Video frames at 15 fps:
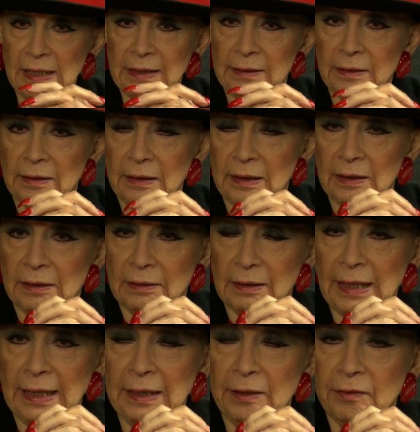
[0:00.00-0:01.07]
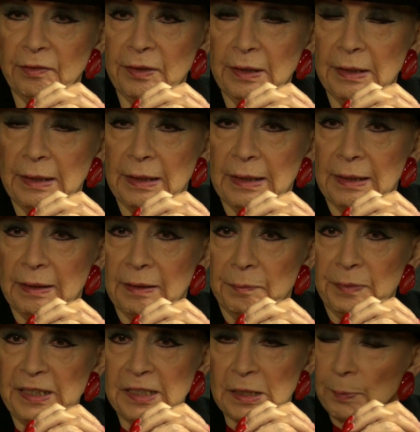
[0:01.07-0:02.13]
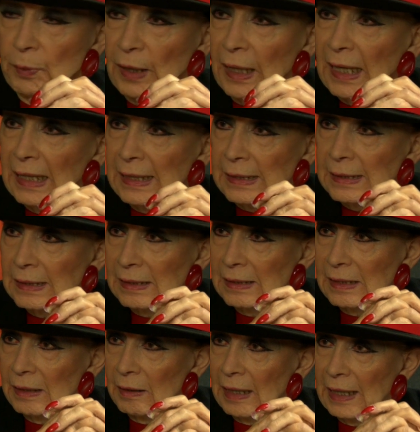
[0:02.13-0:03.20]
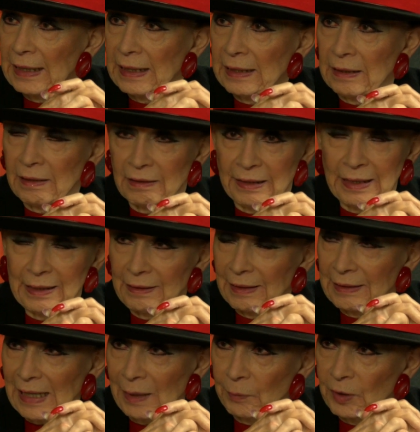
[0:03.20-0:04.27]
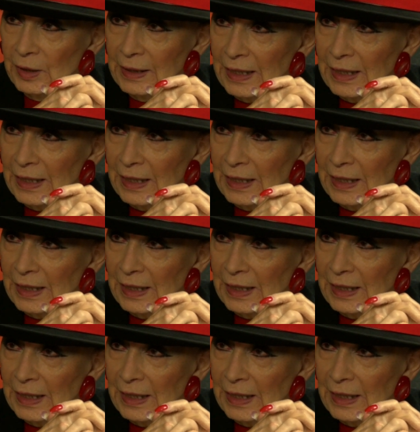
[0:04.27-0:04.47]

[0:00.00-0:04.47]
and kind of be surprised. Say, I didn't think that would